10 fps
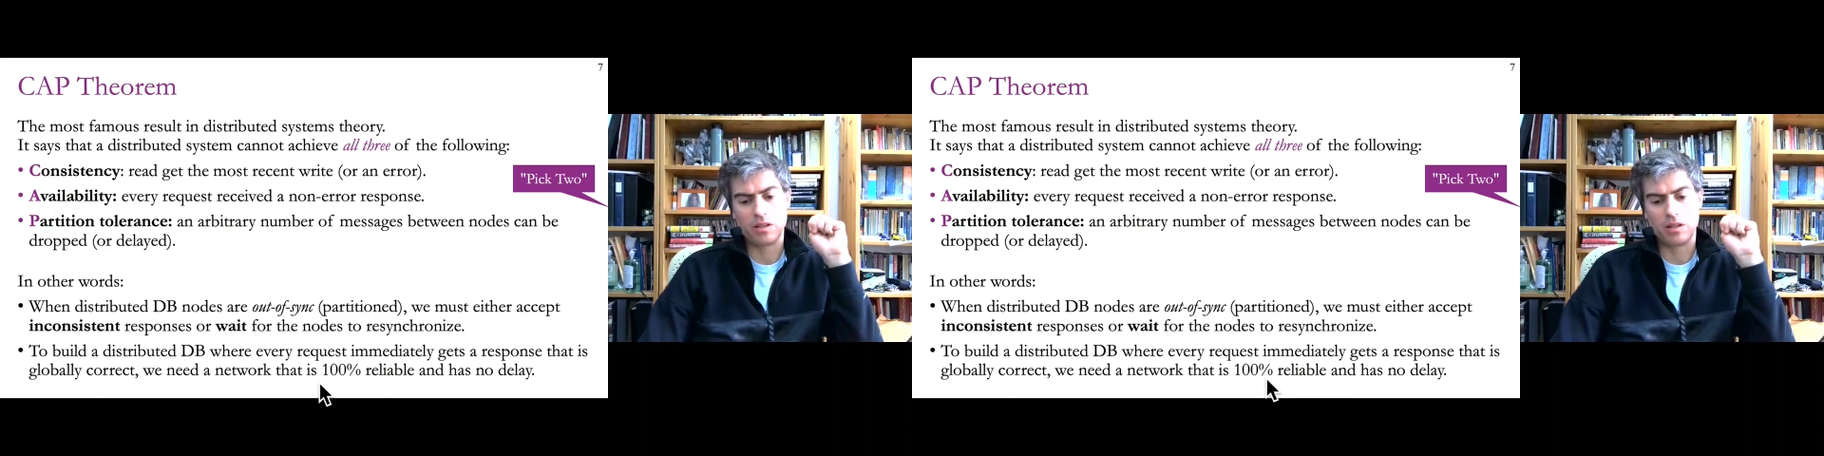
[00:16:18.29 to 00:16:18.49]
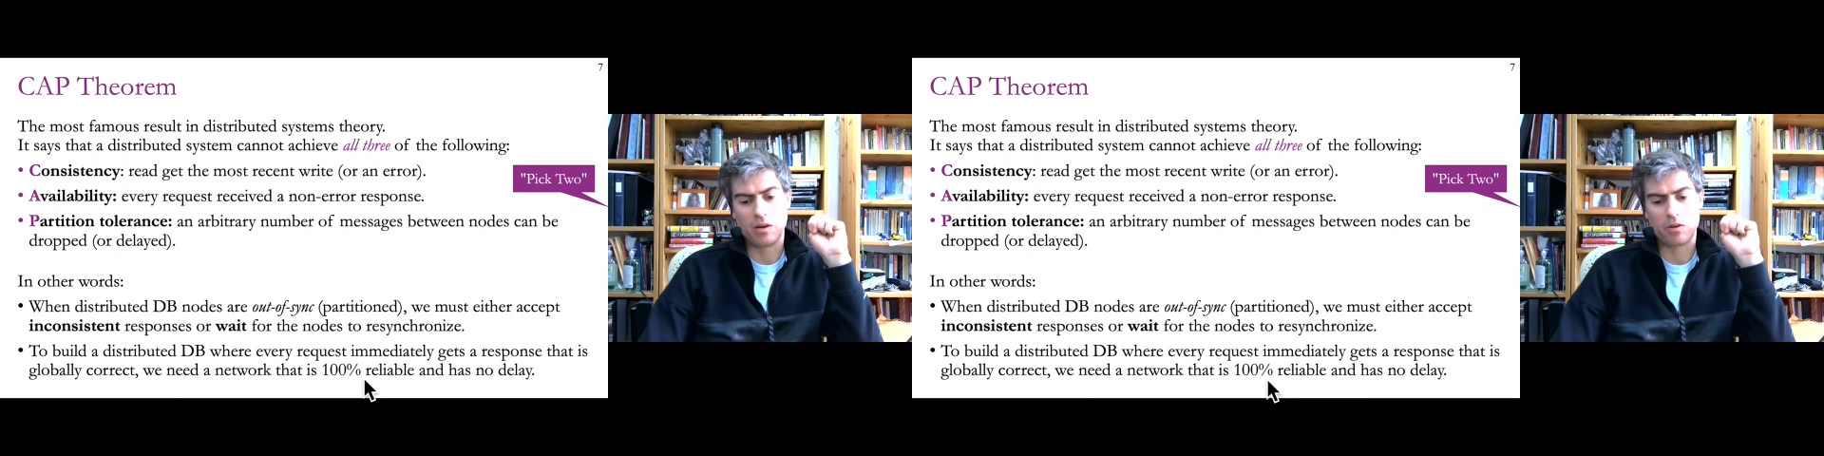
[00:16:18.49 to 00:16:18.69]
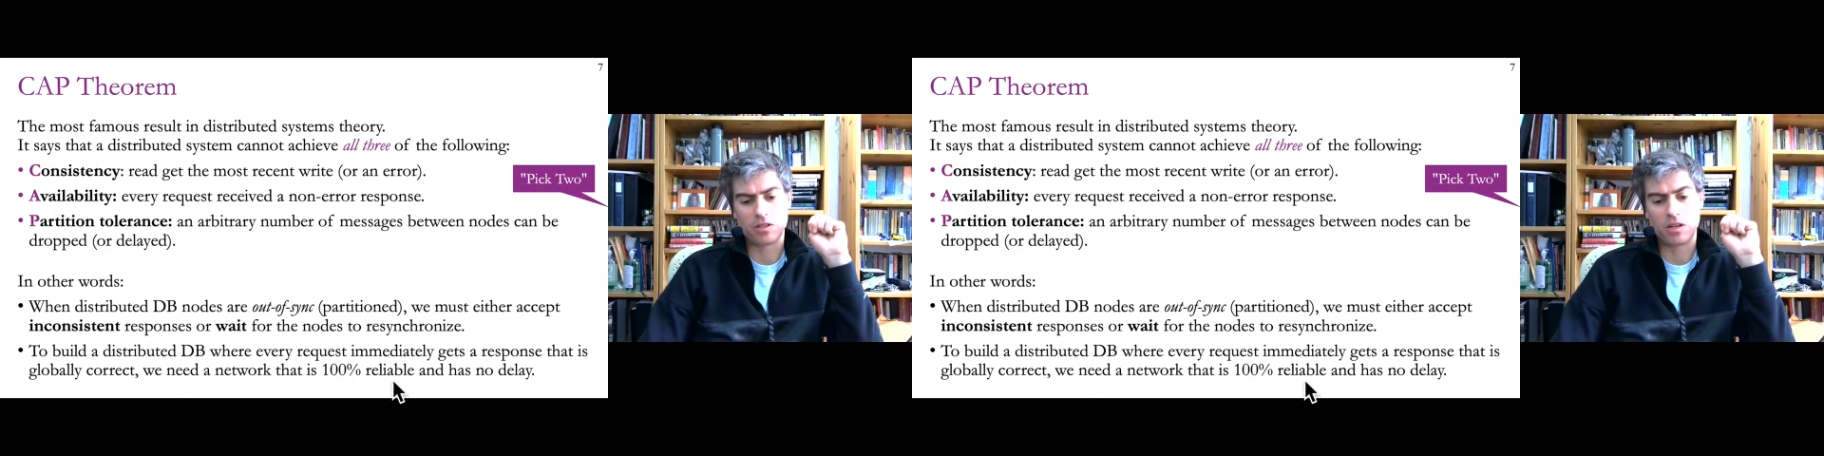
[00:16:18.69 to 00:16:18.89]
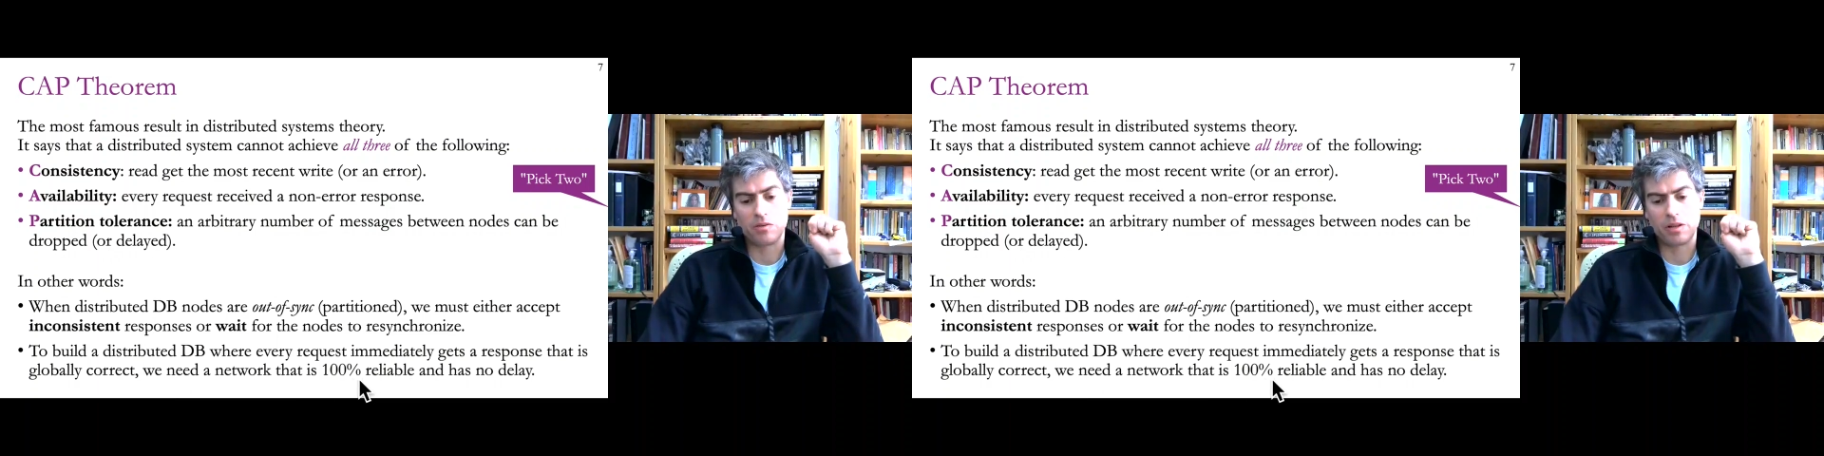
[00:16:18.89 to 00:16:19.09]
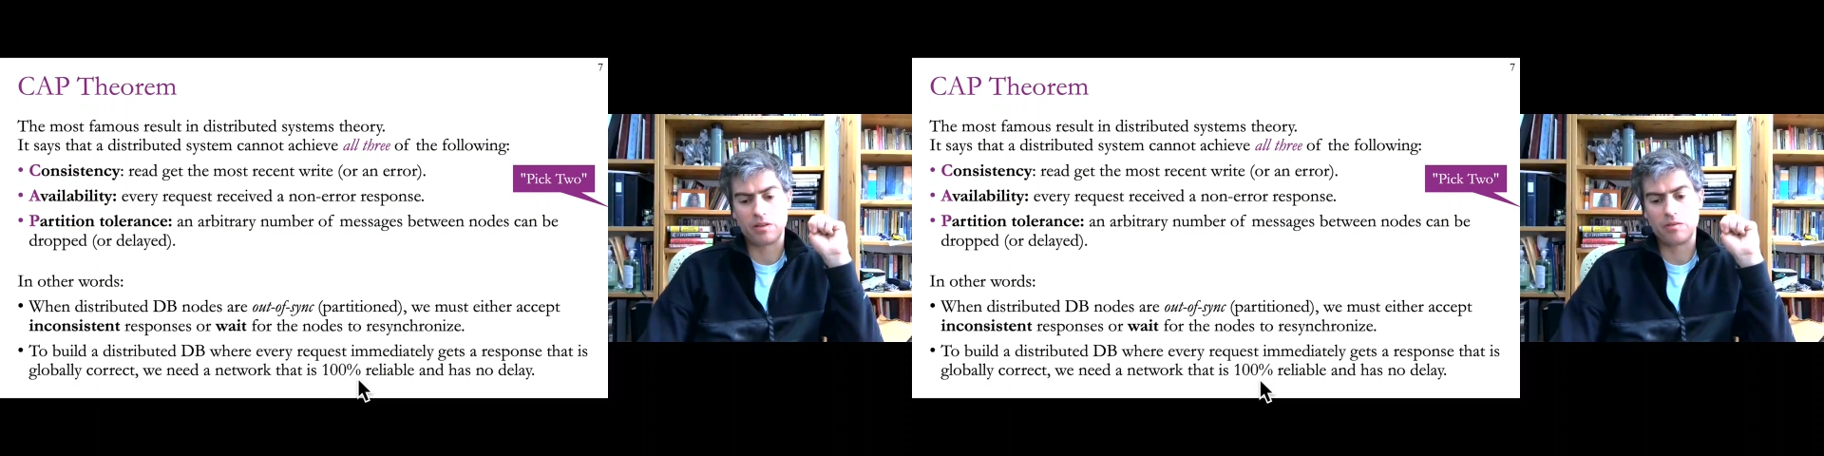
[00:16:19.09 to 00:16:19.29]
network's
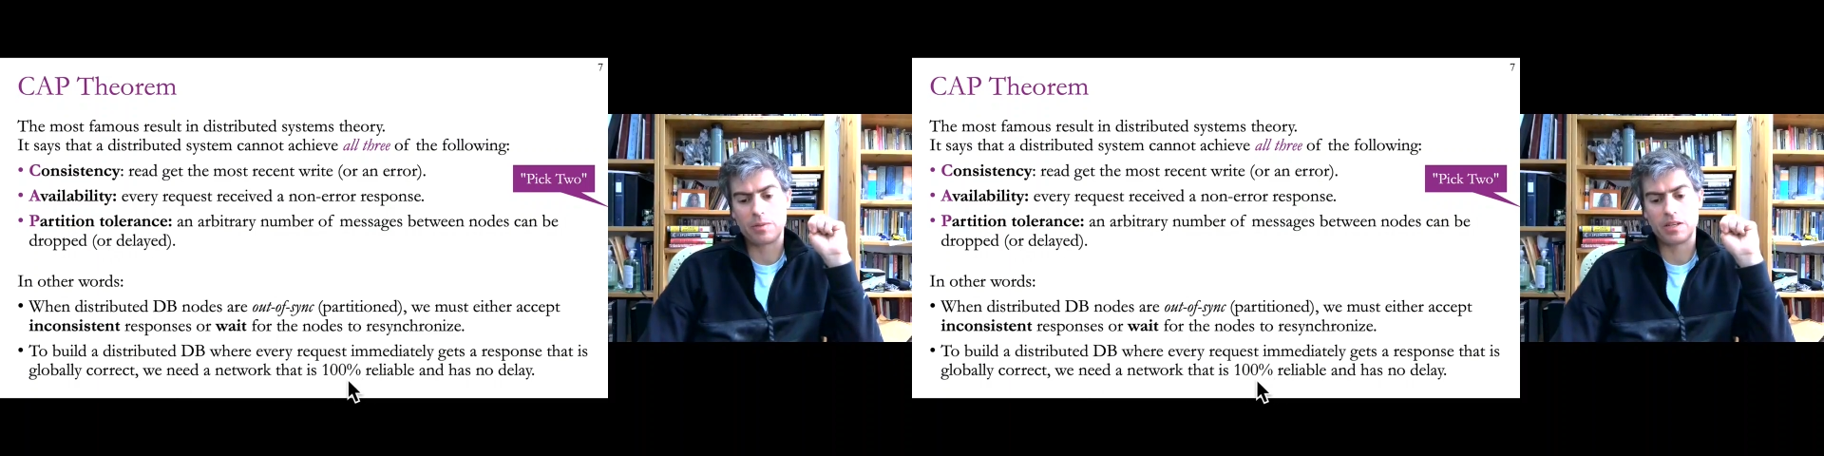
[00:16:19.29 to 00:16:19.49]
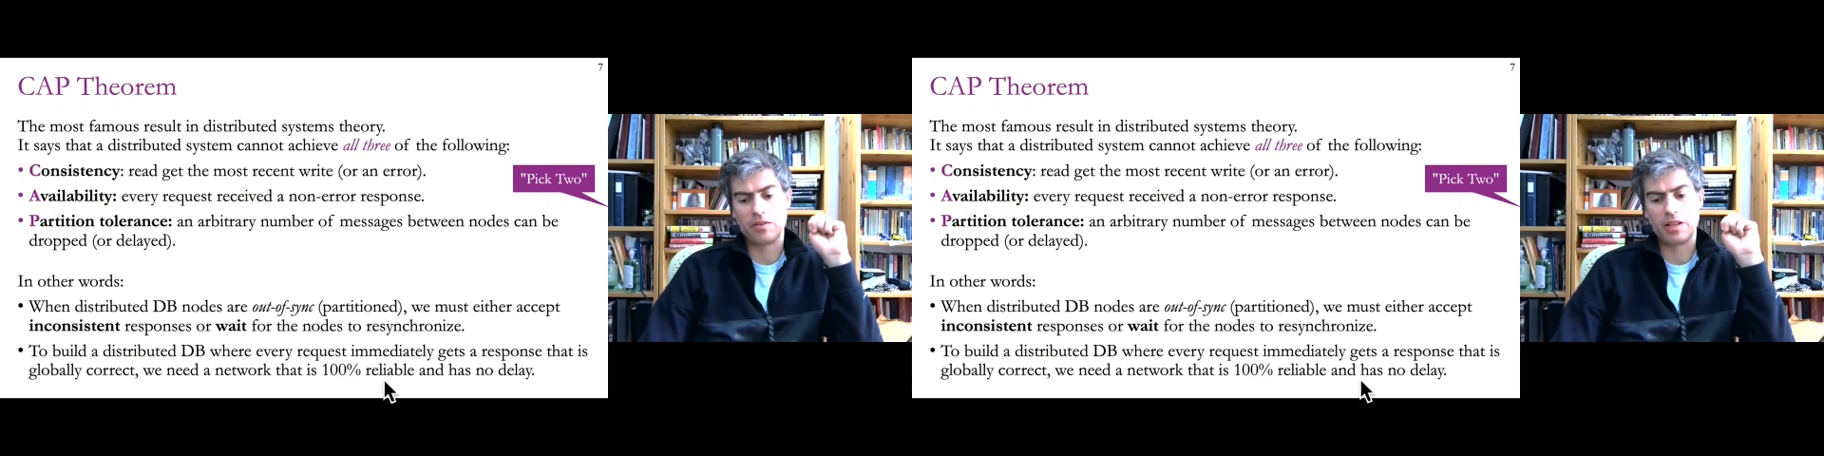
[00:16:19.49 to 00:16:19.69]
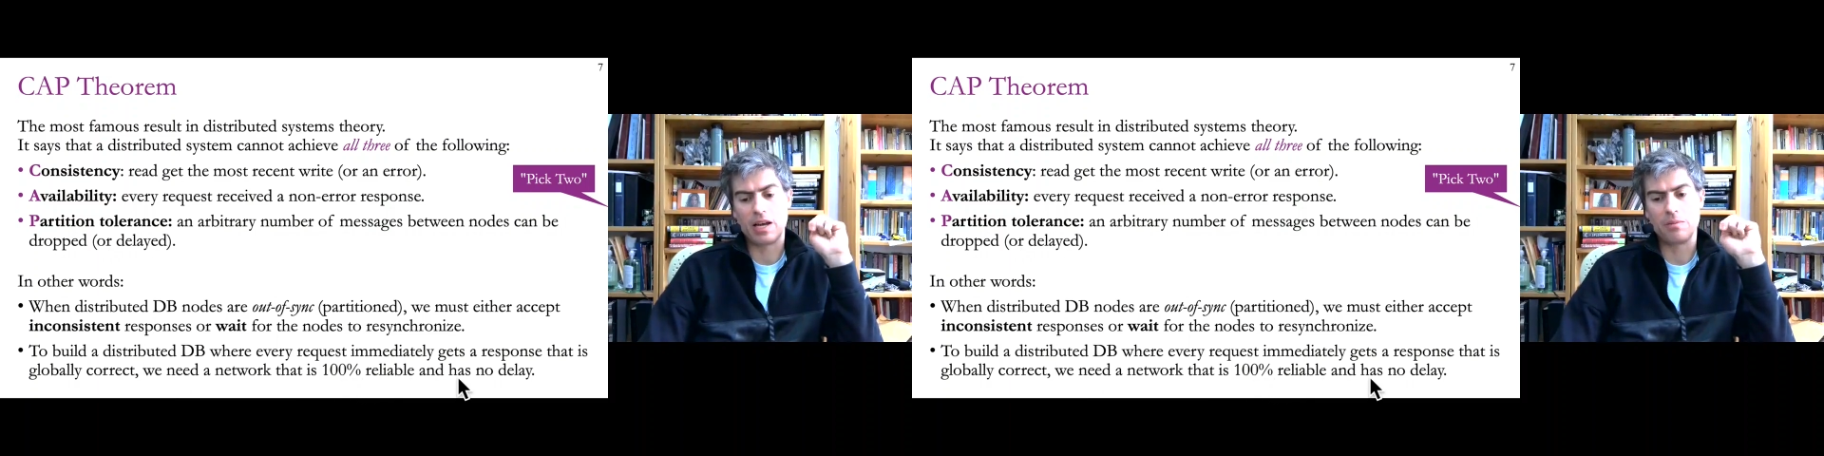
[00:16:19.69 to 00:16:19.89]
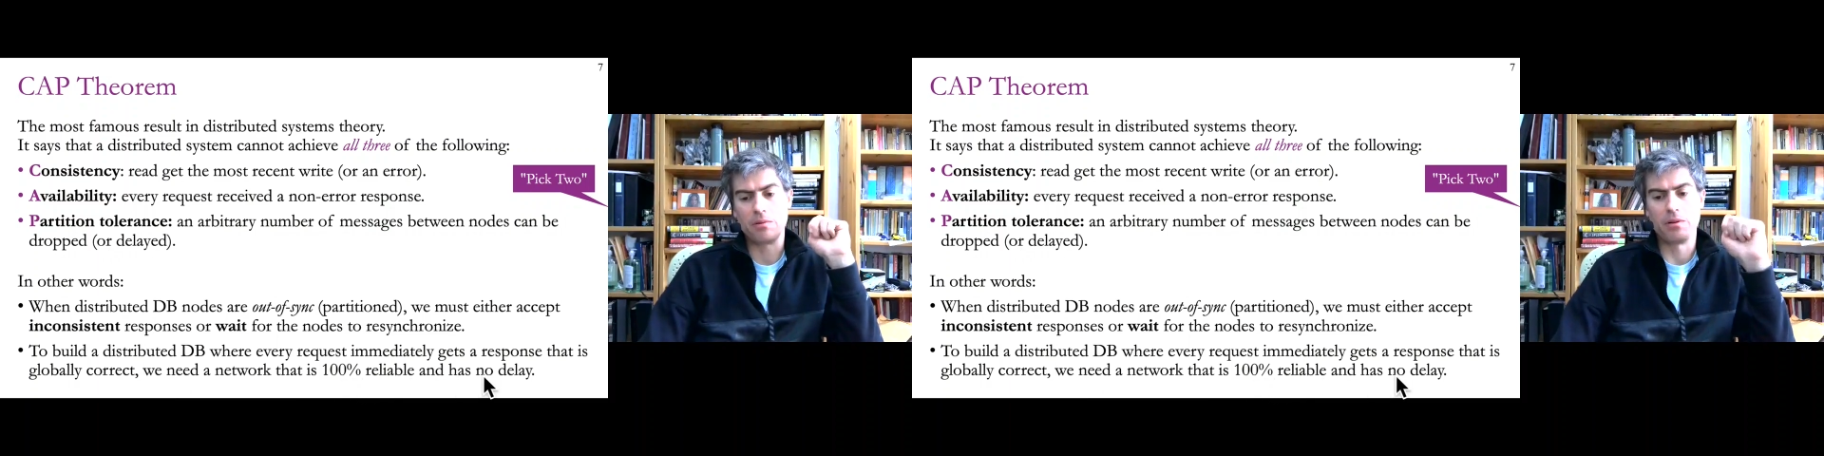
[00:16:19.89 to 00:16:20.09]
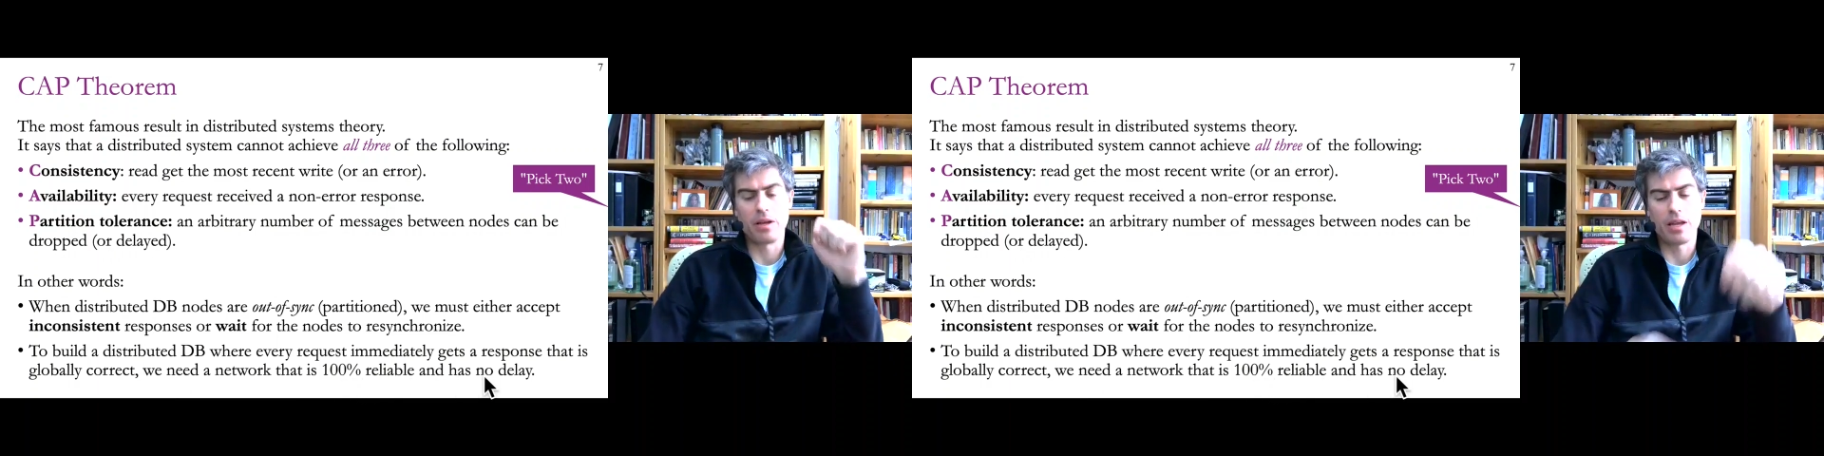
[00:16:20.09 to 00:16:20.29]
100%
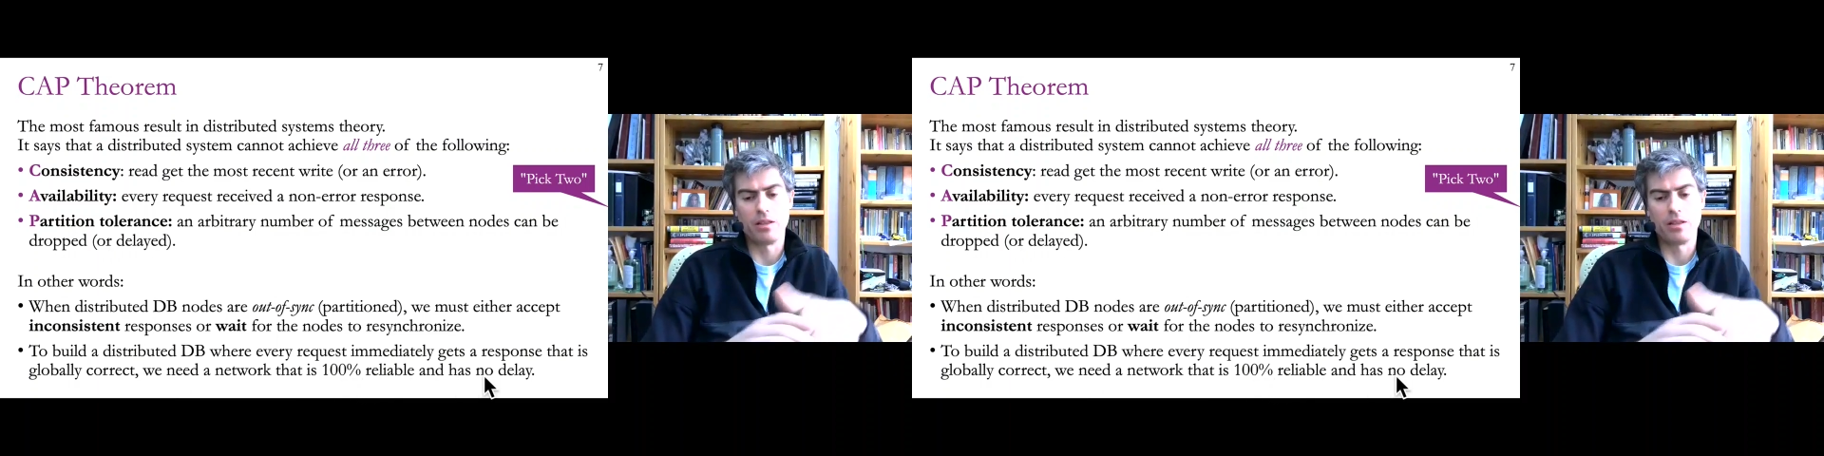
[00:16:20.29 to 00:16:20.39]
reliable,